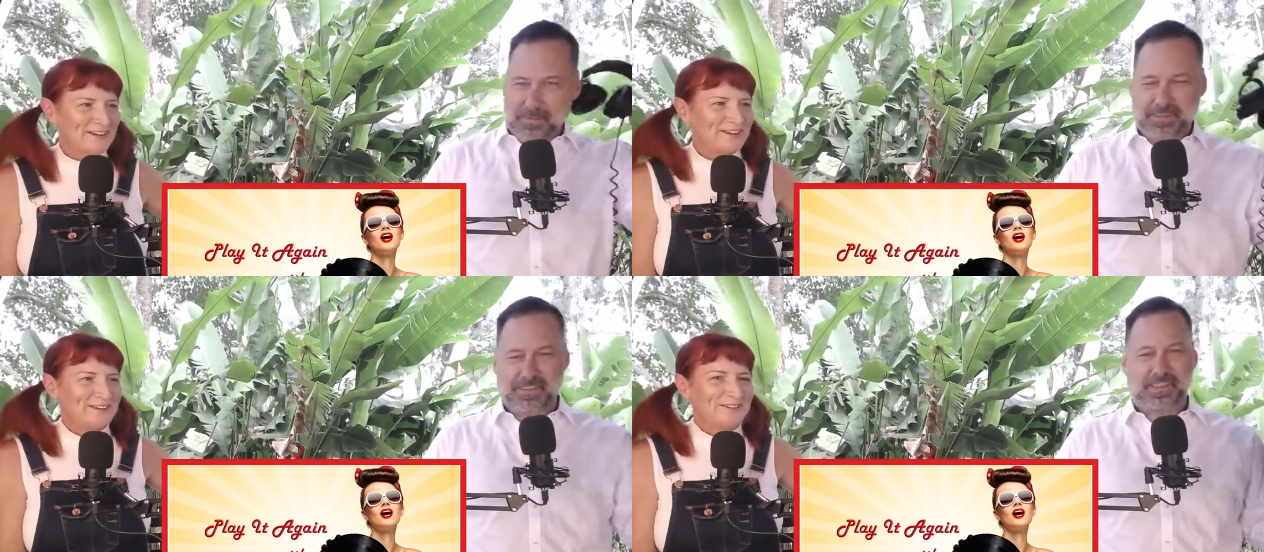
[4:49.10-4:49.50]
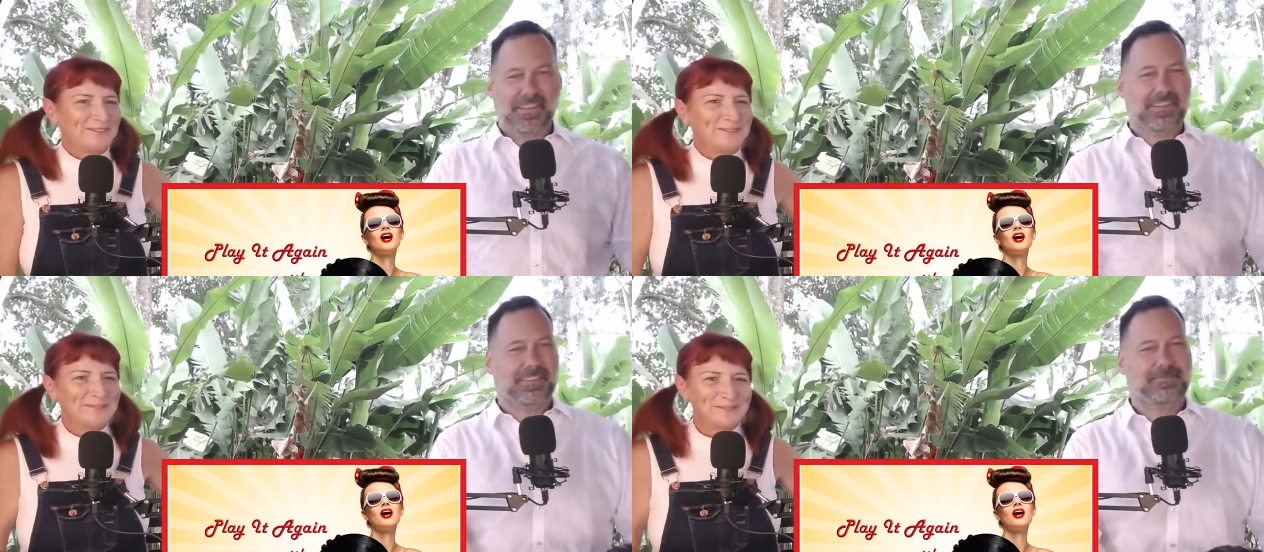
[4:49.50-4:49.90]
Speaker 1: I think.
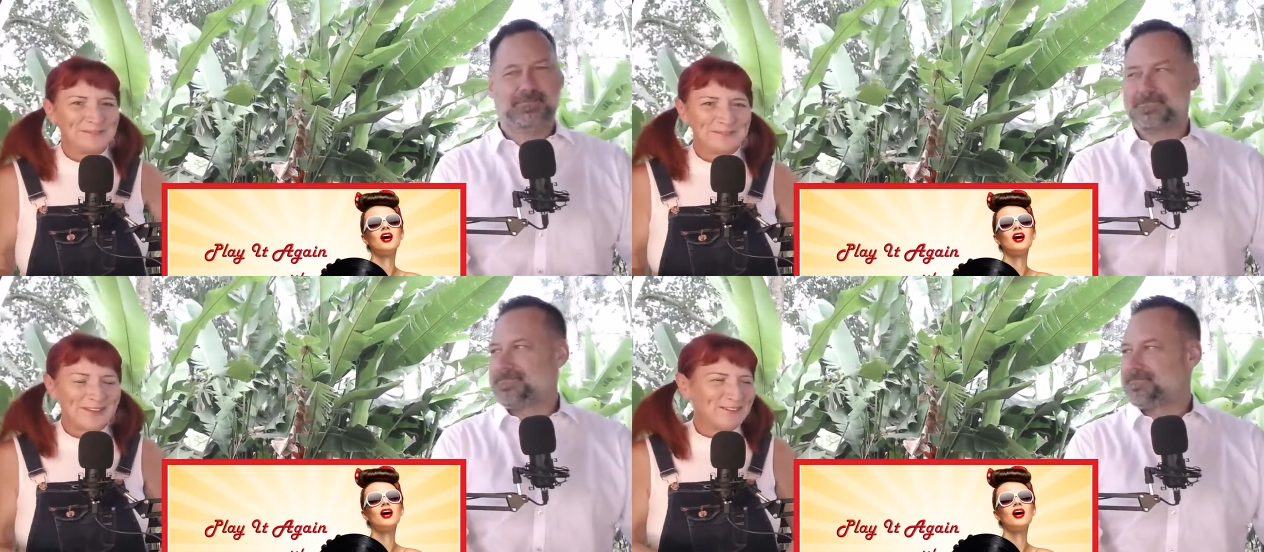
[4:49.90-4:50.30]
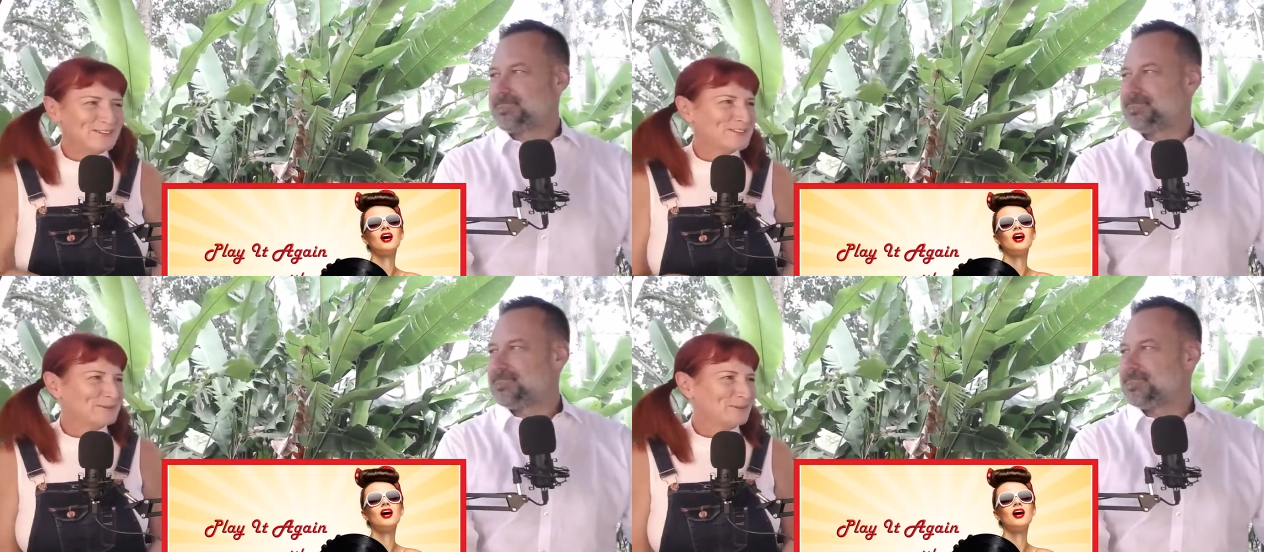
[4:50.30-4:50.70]
Ooh, that was
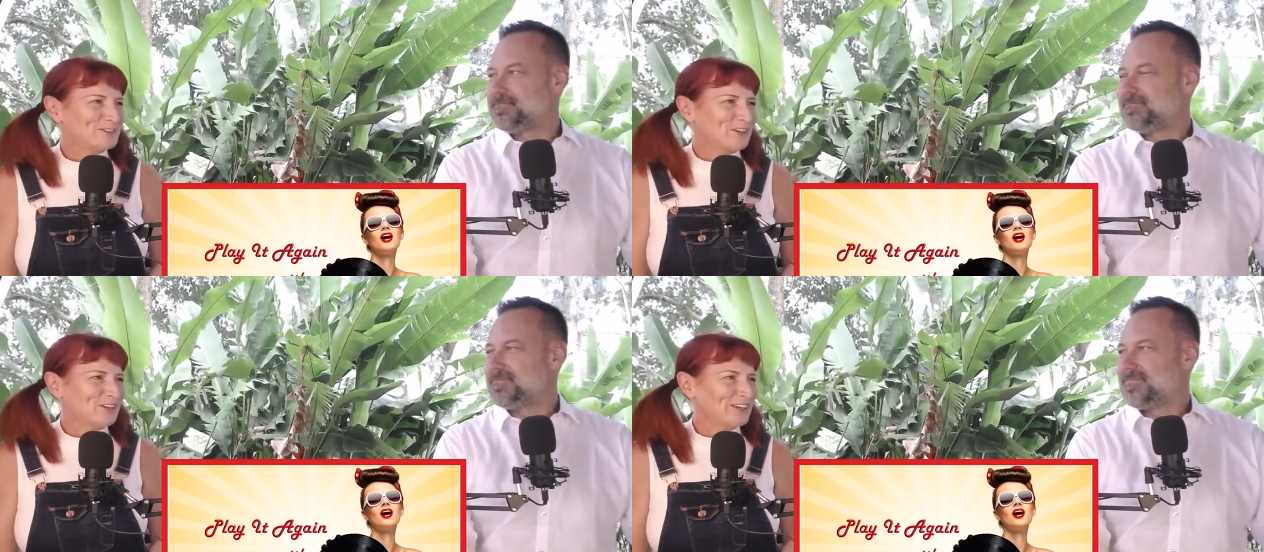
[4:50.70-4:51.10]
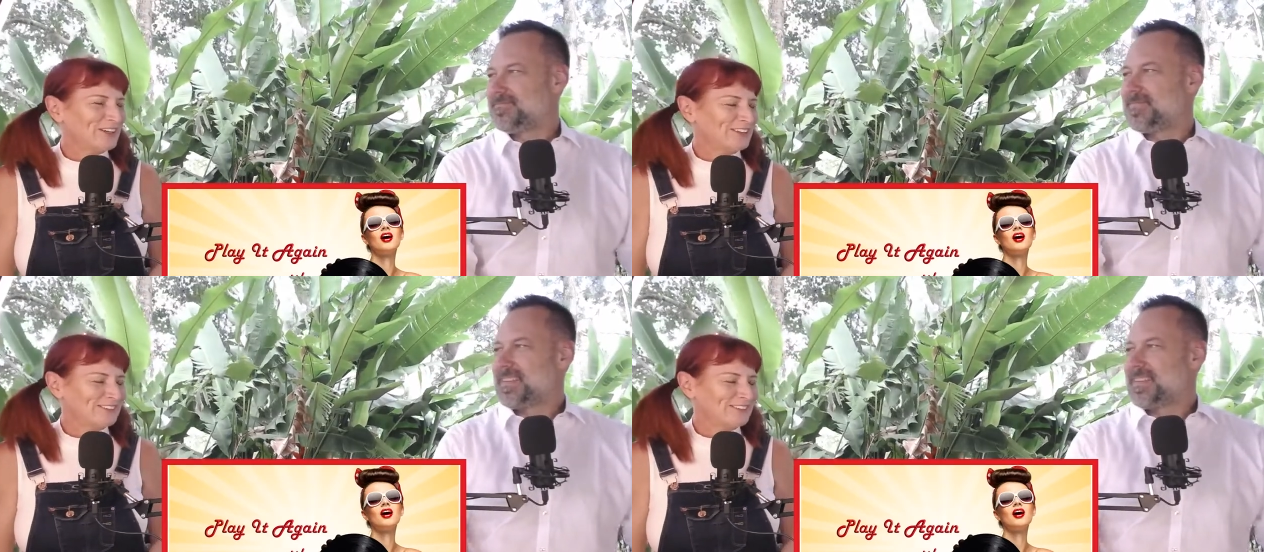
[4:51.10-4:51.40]
so much good.